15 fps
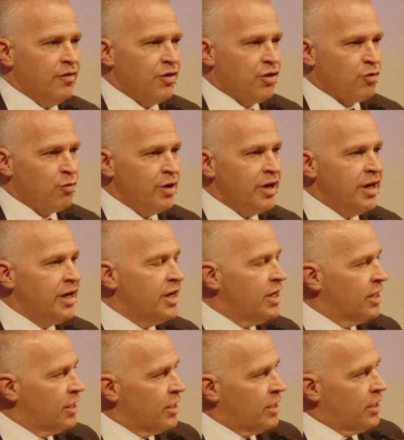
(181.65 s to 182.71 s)
3
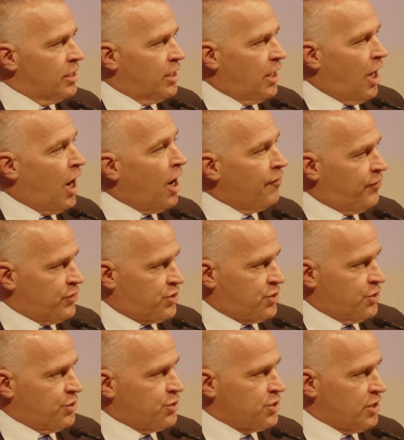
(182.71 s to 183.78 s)

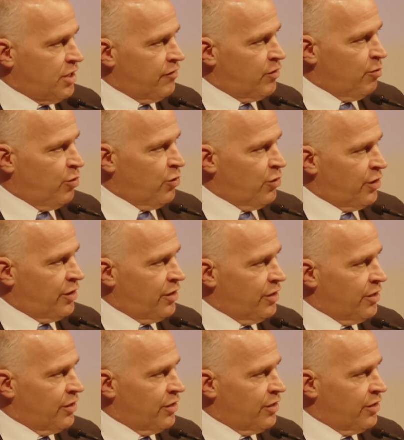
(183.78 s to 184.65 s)
officers of the board.